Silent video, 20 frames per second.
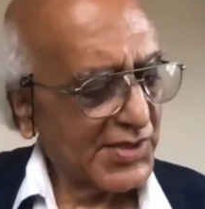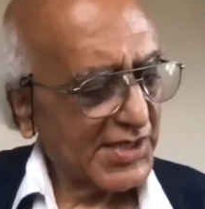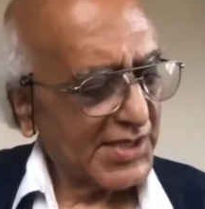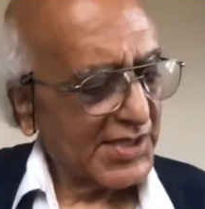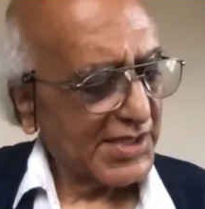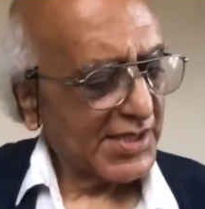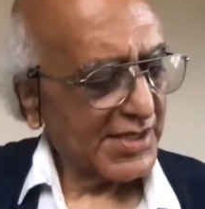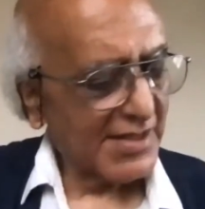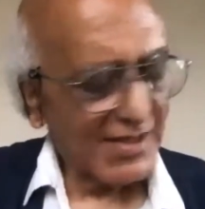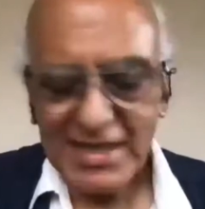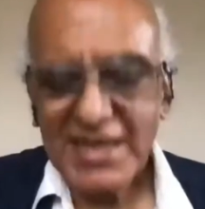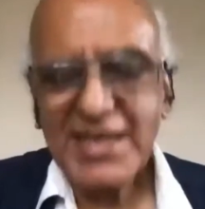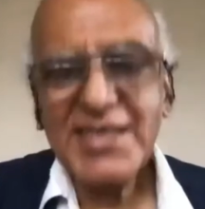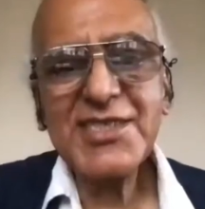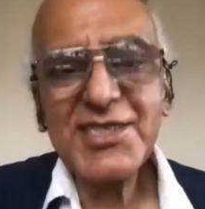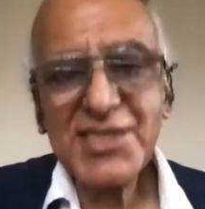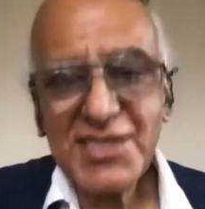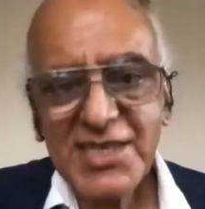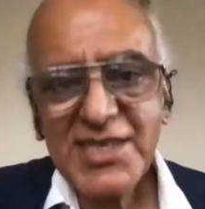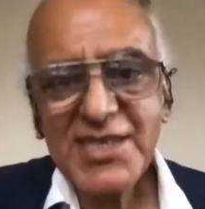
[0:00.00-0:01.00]

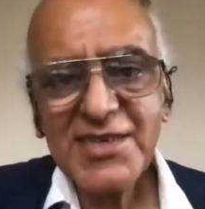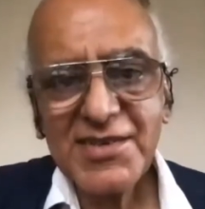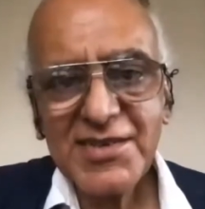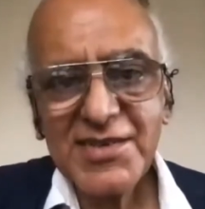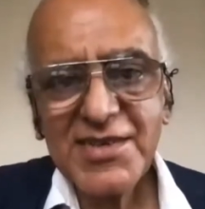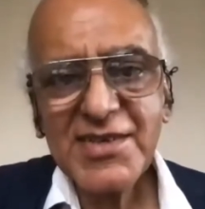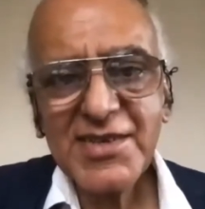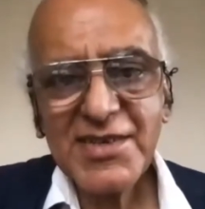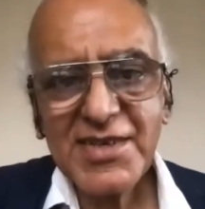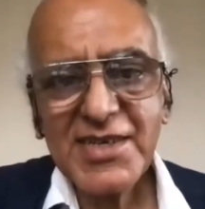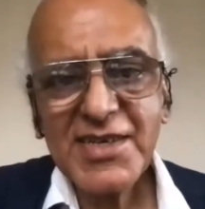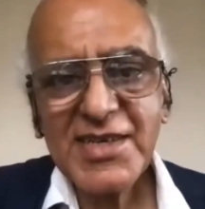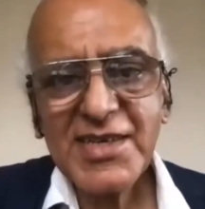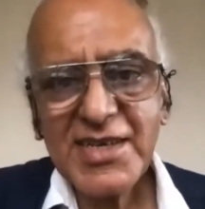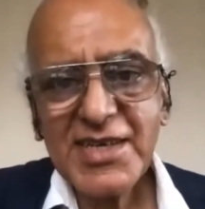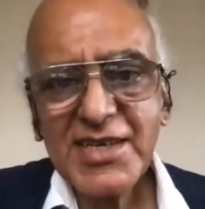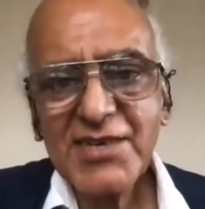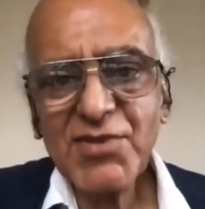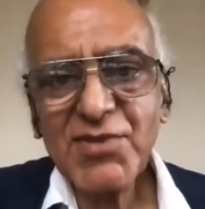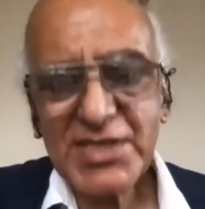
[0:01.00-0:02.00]
raised
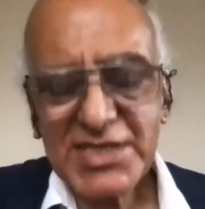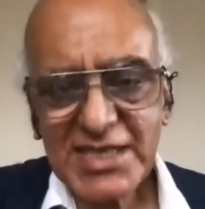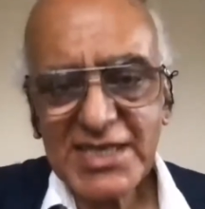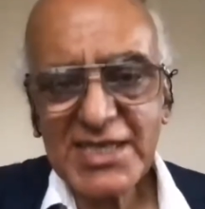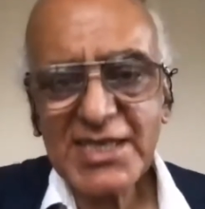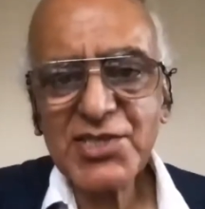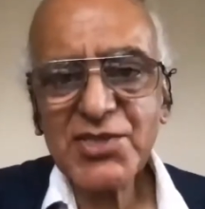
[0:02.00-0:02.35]
once again.